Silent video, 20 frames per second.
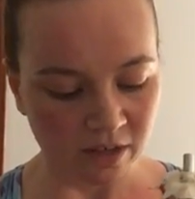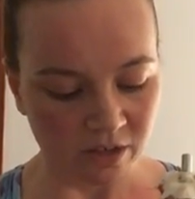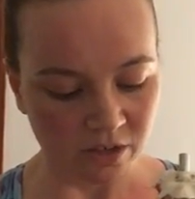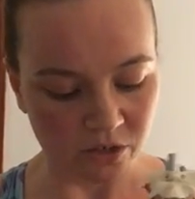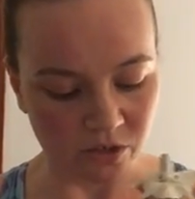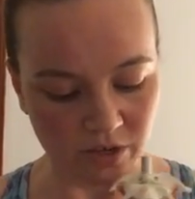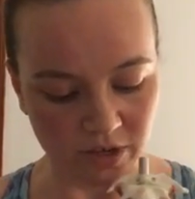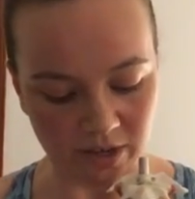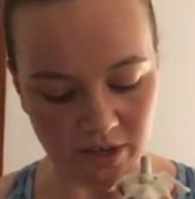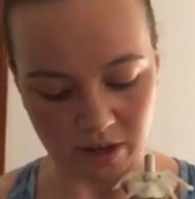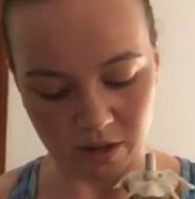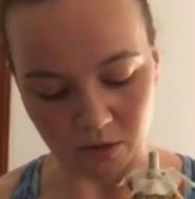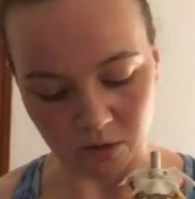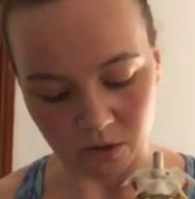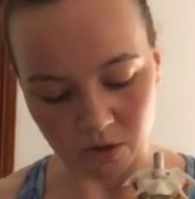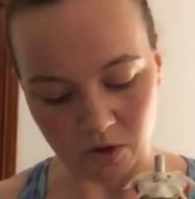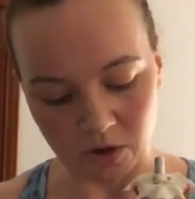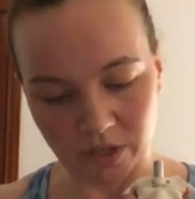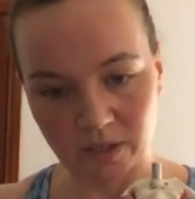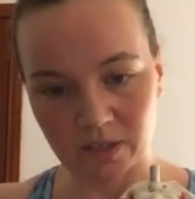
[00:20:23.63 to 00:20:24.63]
You can get a
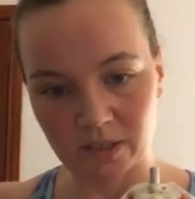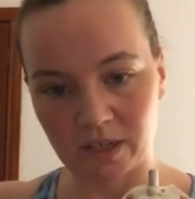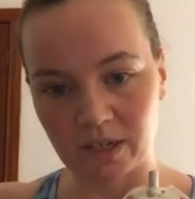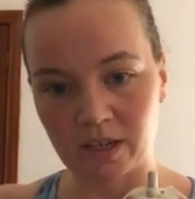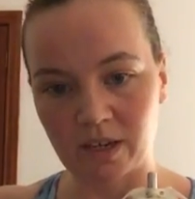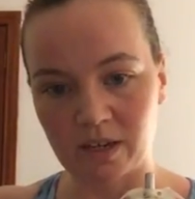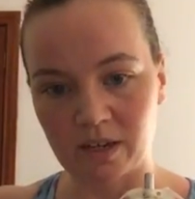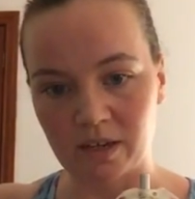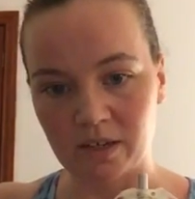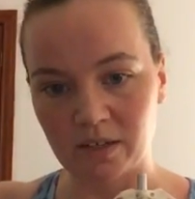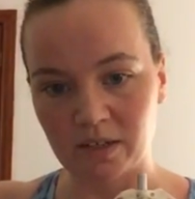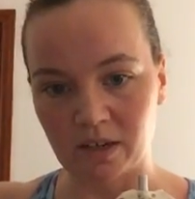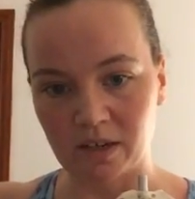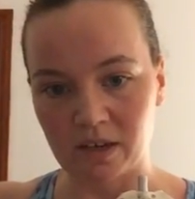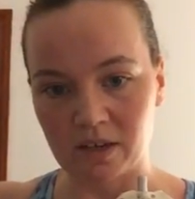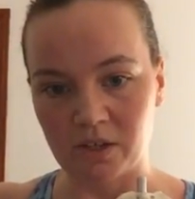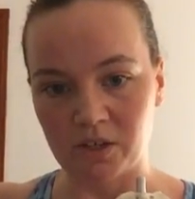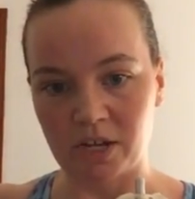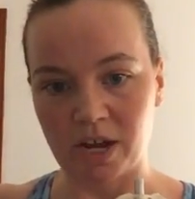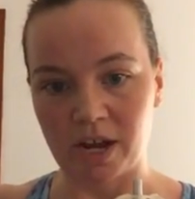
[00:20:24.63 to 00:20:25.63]
lot of stickiness and
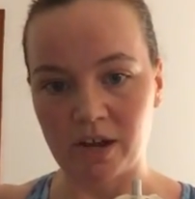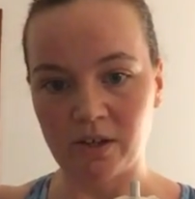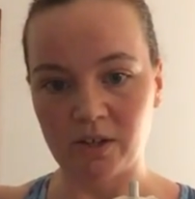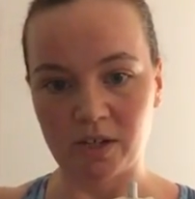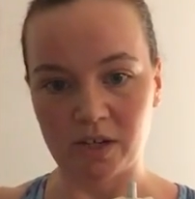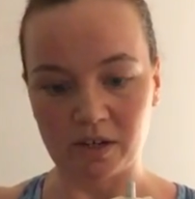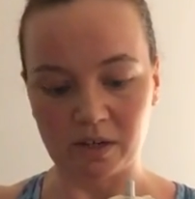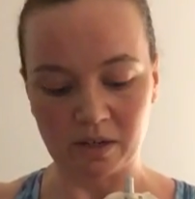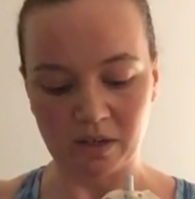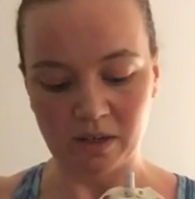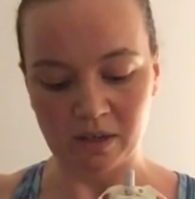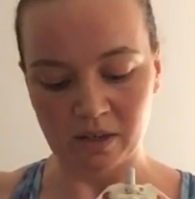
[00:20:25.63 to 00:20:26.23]
congestion